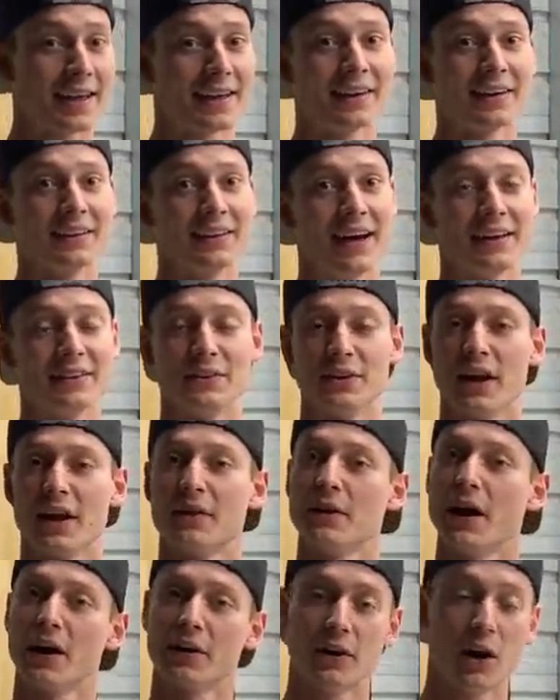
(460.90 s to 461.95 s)
ain't gonna lie, dude. I,
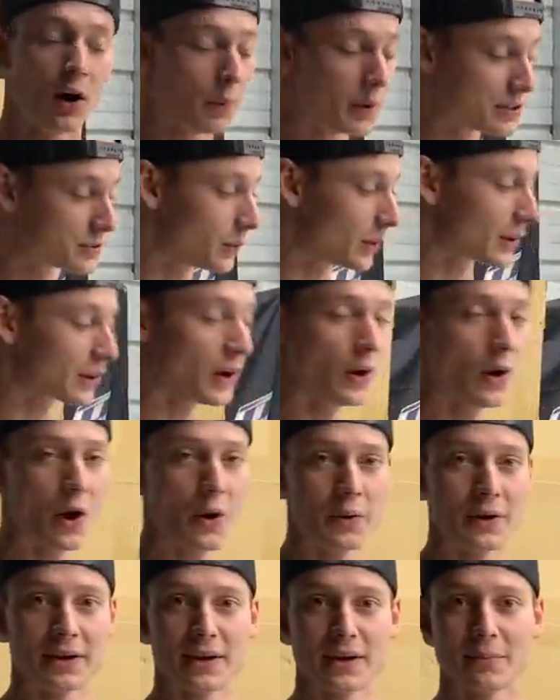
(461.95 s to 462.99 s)
yeah. I'd always wanna go
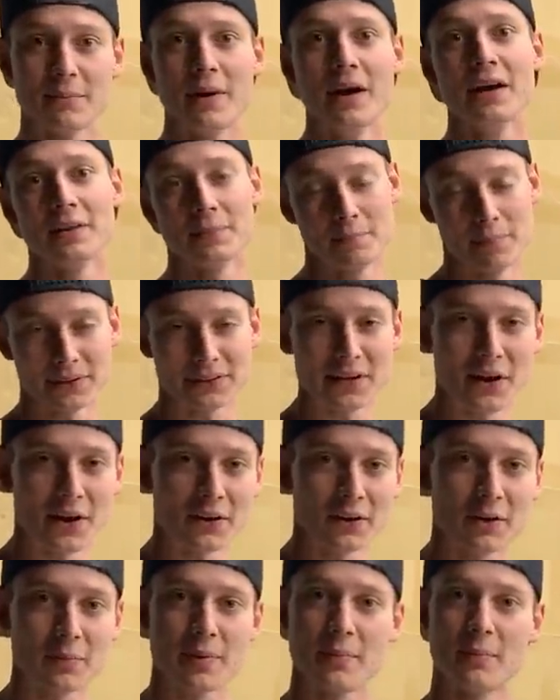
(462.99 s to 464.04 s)
OEM, but they are
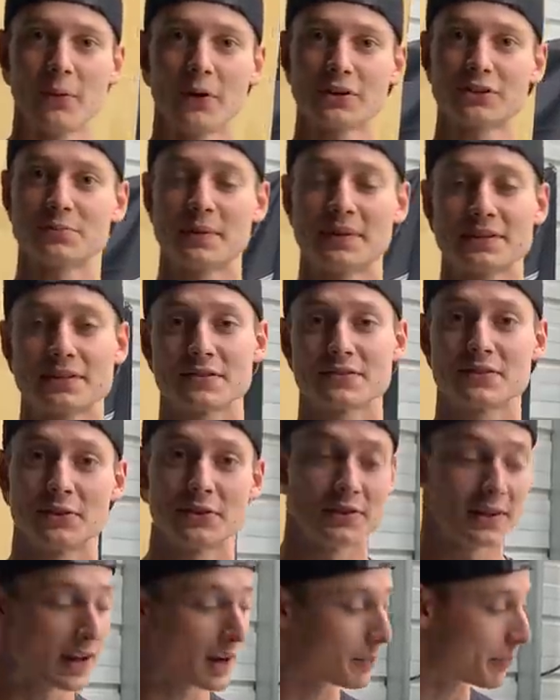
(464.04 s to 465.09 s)
a little bit more expensive, so
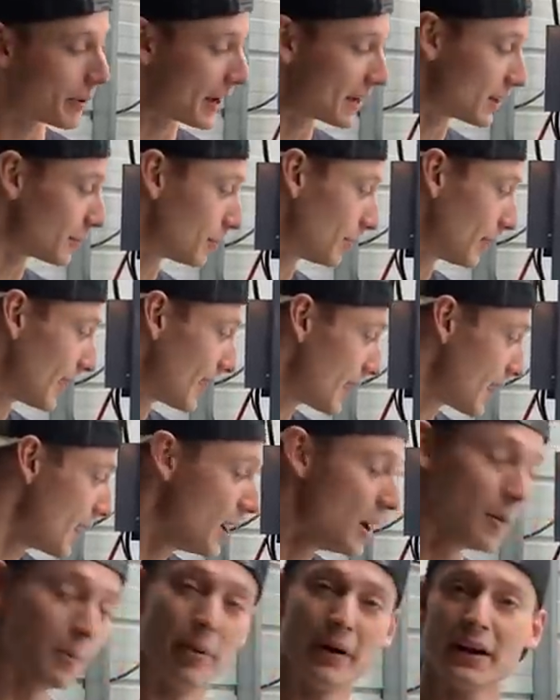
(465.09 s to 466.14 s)
you gotta pay to play.
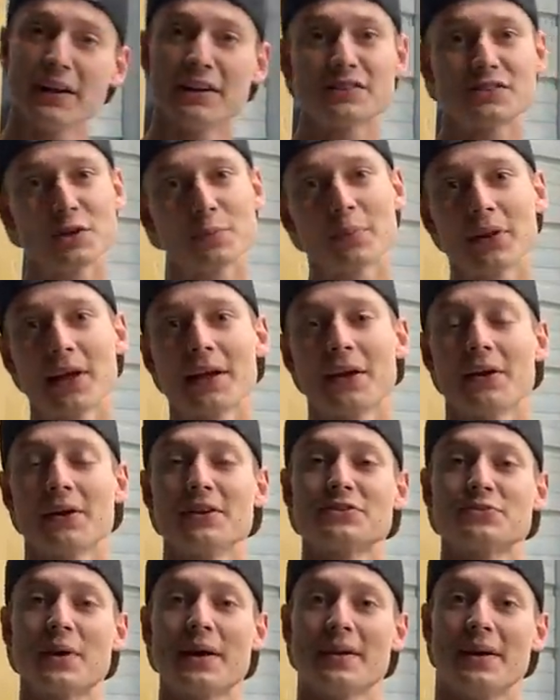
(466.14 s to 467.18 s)
But it is super late on
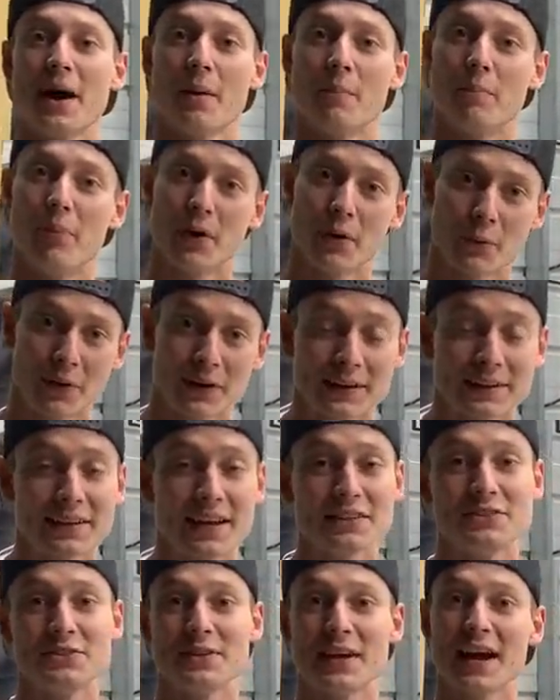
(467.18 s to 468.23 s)
us right now, but we're gonna
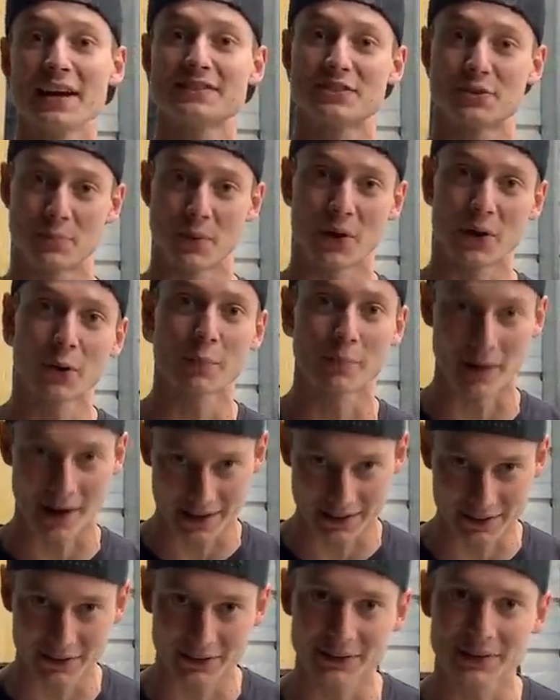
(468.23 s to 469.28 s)
catch you guys tomorrow
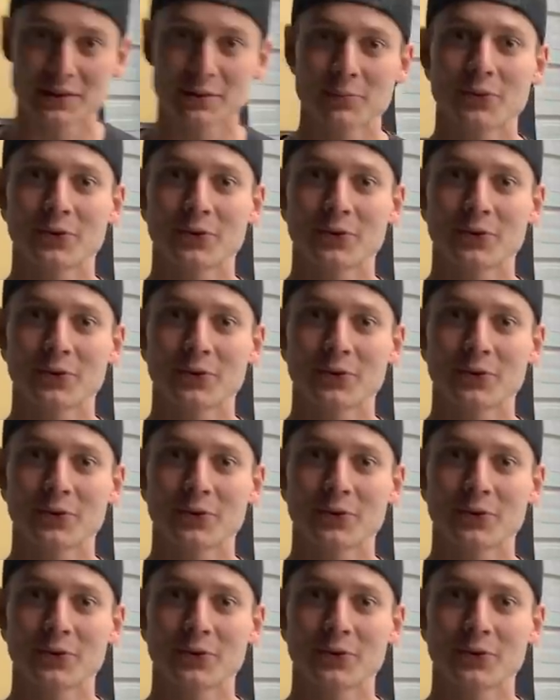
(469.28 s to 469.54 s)
bright and early in the